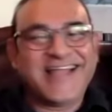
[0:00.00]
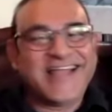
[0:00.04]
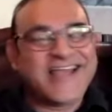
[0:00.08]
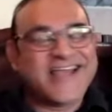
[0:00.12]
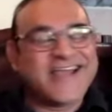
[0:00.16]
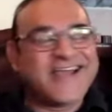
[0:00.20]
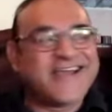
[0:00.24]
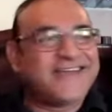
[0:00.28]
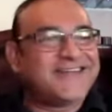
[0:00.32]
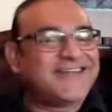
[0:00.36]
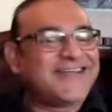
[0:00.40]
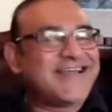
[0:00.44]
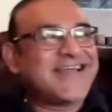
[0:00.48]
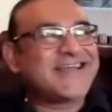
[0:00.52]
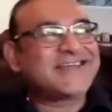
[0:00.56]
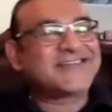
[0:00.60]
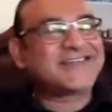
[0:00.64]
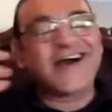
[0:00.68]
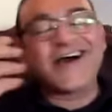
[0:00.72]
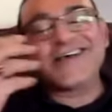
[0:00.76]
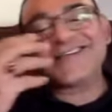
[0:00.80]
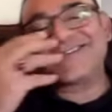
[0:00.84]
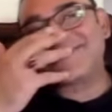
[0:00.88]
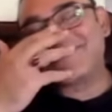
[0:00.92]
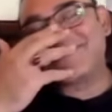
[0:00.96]
It
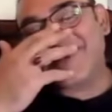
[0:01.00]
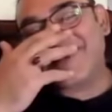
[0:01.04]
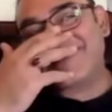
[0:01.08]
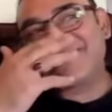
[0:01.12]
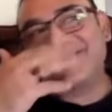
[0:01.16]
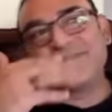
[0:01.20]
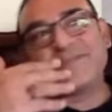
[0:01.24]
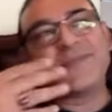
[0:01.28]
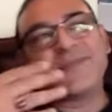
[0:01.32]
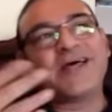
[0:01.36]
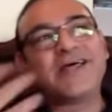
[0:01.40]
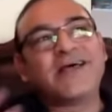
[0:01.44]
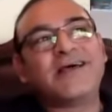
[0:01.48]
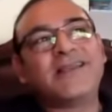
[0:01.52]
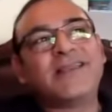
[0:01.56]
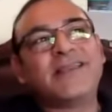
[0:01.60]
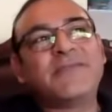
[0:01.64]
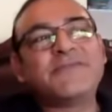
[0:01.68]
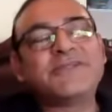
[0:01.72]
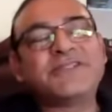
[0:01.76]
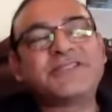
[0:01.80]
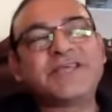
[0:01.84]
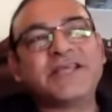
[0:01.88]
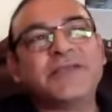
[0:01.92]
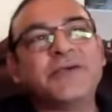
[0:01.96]
does. But
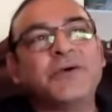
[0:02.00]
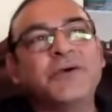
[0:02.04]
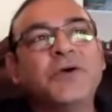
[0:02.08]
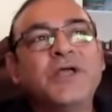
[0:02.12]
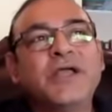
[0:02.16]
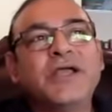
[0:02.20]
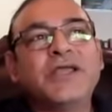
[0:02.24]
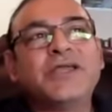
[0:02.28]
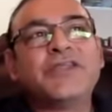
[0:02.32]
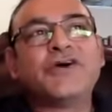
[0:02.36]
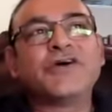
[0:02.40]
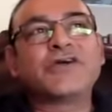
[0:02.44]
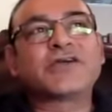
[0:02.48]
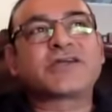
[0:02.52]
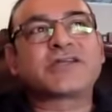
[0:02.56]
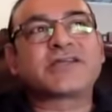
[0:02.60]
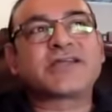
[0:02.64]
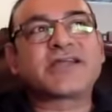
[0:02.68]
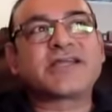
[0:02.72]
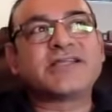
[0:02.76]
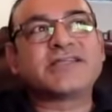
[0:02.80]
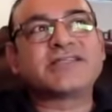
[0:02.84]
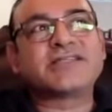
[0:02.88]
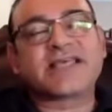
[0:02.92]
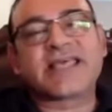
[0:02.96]
let me tell you,
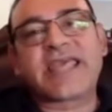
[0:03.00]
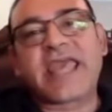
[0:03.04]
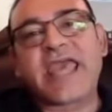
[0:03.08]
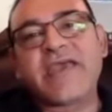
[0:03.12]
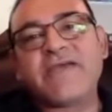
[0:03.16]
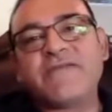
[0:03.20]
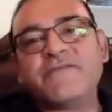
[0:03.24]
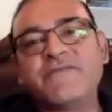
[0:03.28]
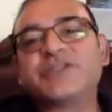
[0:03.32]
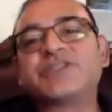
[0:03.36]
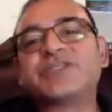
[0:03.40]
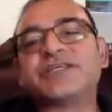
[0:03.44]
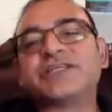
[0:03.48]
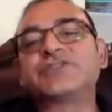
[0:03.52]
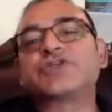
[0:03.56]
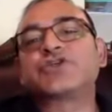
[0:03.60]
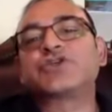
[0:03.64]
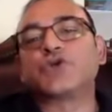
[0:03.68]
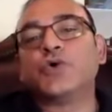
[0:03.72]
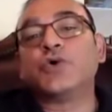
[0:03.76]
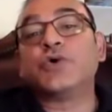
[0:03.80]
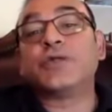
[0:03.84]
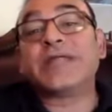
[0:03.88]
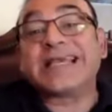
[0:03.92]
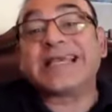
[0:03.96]
cricket is a game which has
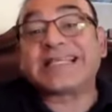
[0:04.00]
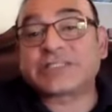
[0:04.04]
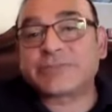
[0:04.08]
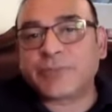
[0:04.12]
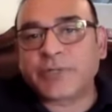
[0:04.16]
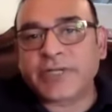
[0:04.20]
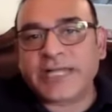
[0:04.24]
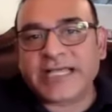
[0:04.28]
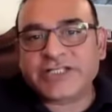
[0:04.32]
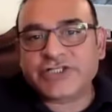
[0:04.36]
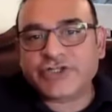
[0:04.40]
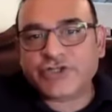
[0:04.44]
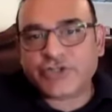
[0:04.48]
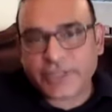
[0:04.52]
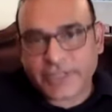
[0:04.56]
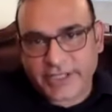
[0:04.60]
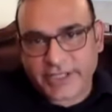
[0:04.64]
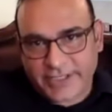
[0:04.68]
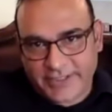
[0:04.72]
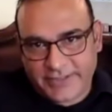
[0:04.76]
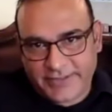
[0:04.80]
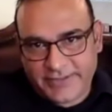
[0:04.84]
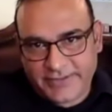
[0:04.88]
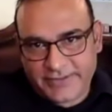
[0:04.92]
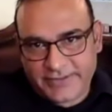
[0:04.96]
grown exponentially.
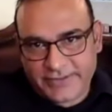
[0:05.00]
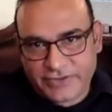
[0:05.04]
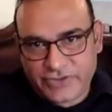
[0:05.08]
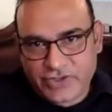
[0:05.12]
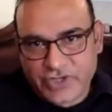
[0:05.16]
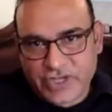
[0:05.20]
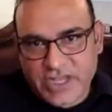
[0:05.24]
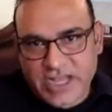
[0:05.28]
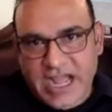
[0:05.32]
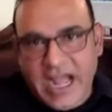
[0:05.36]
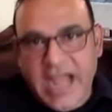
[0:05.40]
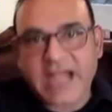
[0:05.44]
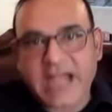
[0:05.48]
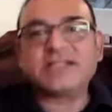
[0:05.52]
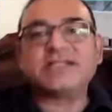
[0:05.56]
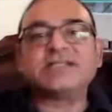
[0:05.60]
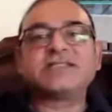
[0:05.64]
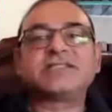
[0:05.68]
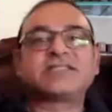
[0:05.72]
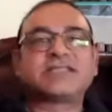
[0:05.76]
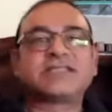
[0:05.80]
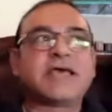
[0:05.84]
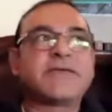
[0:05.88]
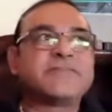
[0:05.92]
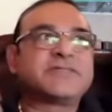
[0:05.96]
And
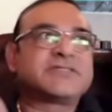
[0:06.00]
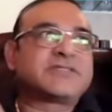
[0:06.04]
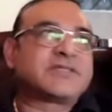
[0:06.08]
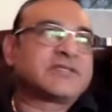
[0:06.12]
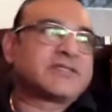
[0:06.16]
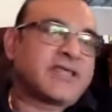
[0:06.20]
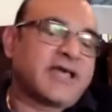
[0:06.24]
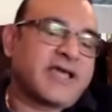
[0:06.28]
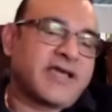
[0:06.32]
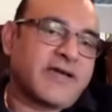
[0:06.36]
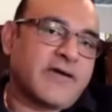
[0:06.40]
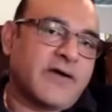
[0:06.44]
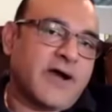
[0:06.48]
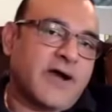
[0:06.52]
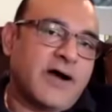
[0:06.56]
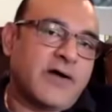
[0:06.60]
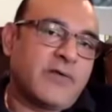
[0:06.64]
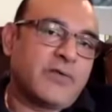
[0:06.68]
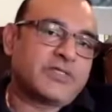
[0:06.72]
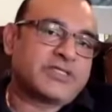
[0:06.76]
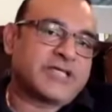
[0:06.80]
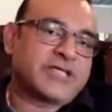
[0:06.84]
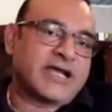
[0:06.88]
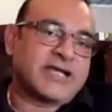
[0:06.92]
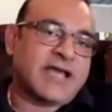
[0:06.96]
same is the thing
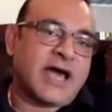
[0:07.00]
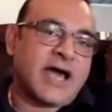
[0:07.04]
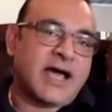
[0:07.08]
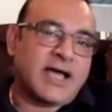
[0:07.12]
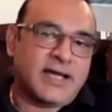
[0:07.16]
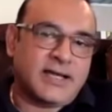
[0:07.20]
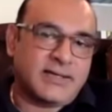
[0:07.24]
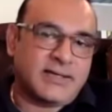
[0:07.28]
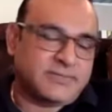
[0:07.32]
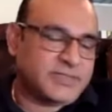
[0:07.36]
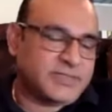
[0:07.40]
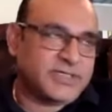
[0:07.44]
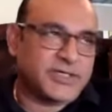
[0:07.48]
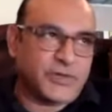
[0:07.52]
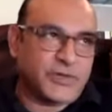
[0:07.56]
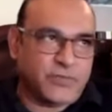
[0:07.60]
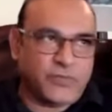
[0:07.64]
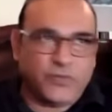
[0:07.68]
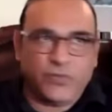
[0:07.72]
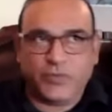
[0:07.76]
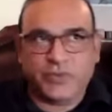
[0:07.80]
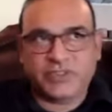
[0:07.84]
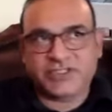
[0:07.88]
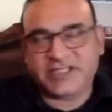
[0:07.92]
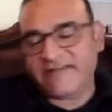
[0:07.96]
which have
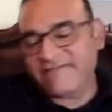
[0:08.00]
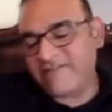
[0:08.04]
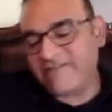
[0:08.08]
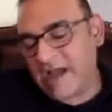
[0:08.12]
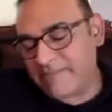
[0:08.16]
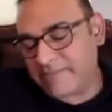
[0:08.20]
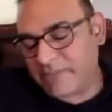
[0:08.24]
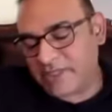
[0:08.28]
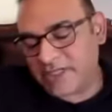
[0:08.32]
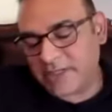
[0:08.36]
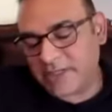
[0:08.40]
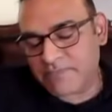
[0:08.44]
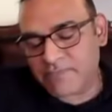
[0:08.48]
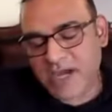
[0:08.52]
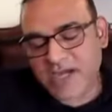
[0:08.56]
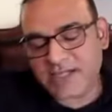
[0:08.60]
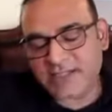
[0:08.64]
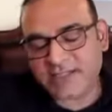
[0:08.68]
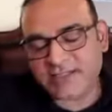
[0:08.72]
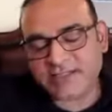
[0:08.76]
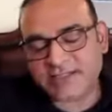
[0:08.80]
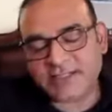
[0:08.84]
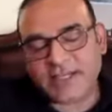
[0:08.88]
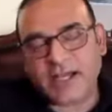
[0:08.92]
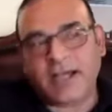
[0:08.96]
happened in
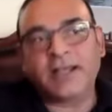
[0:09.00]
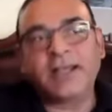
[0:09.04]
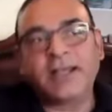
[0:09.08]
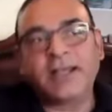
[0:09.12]
Pakistan.